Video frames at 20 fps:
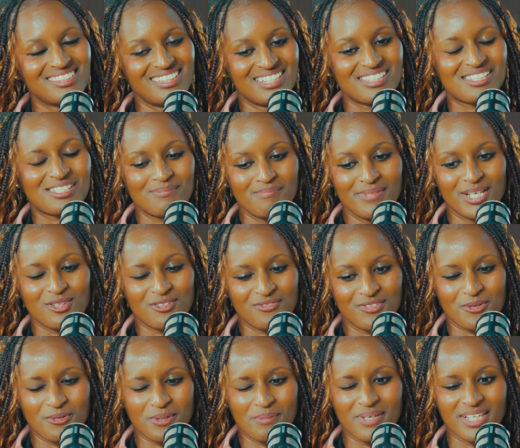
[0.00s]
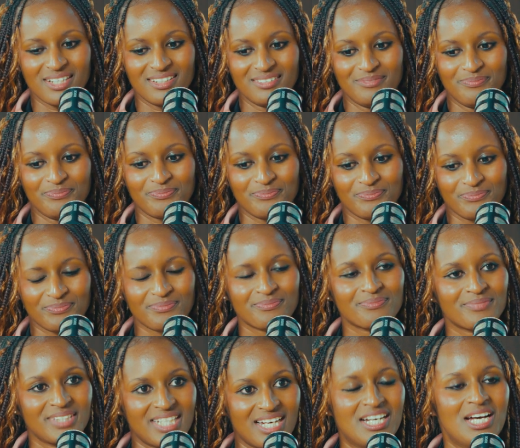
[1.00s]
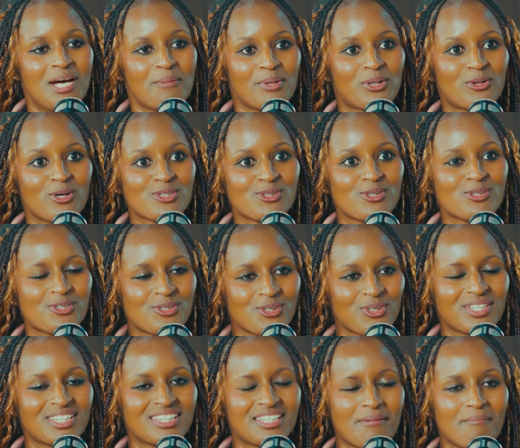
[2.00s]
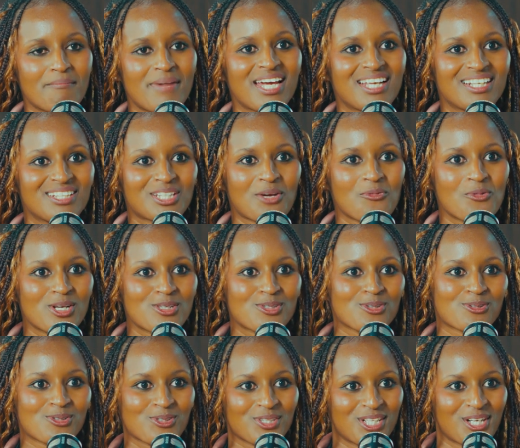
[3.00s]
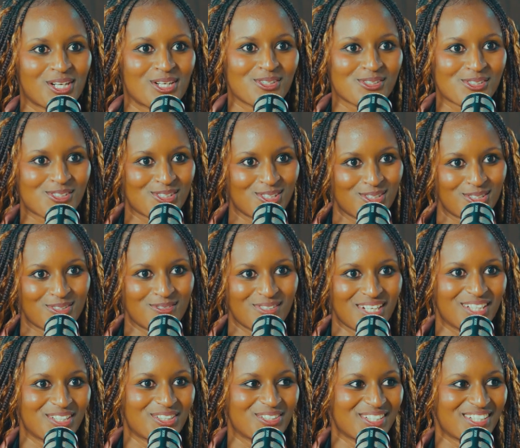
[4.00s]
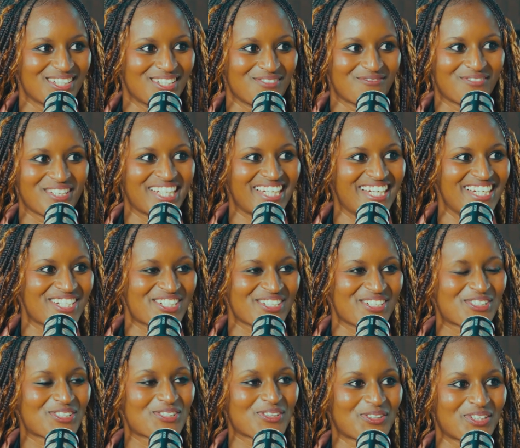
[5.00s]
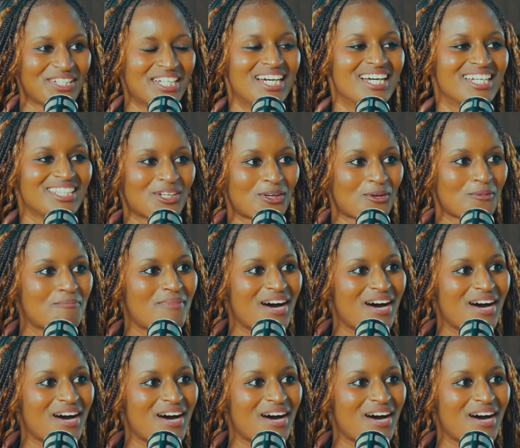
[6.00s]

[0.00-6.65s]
yes, men over women. Yeah, because also the men, they want also their girls to look really good on vacation. So they would